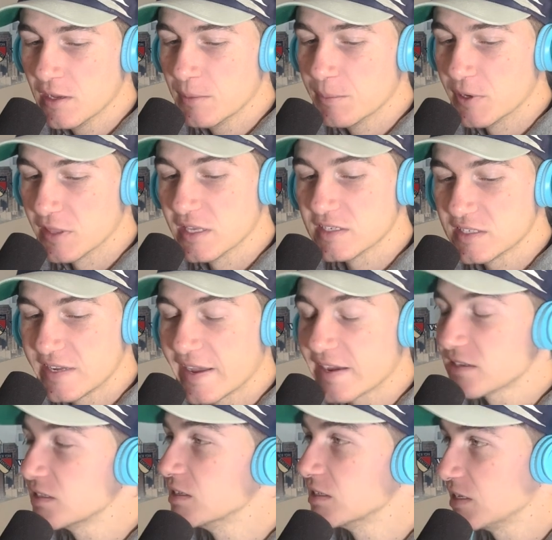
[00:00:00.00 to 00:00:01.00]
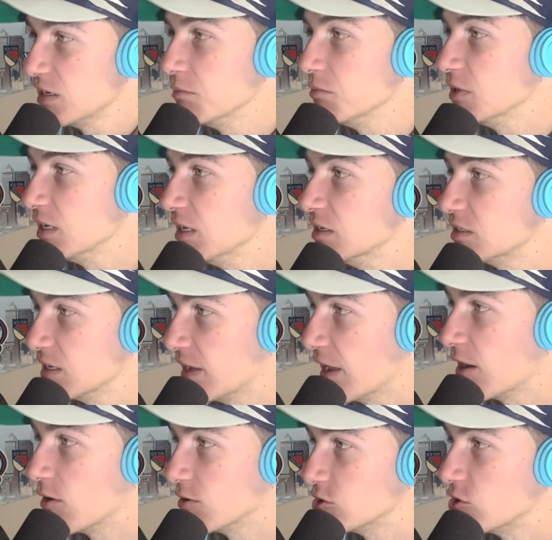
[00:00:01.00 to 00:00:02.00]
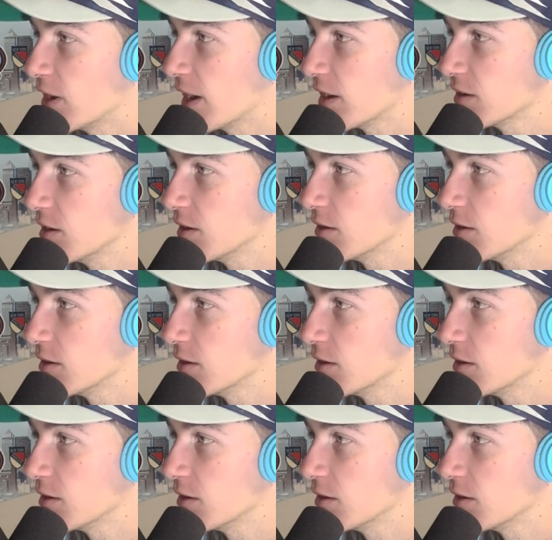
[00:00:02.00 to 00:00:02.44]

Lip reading: But this Texans team needs to get on track here.